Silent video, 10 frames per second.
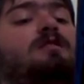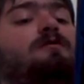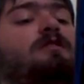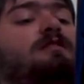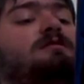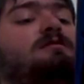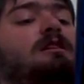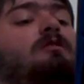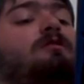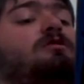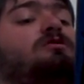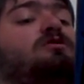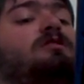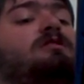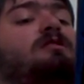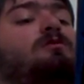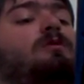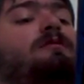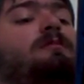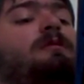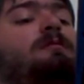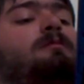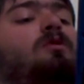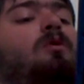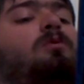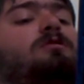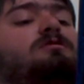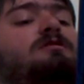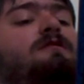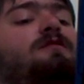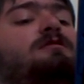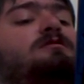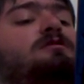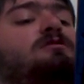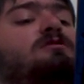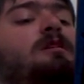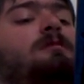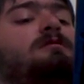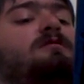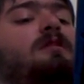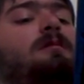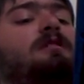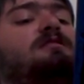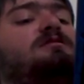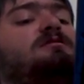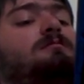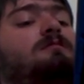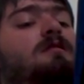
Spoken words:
Her friends, however, could try and take her away from him, or worse, the friends would use others to farm against him.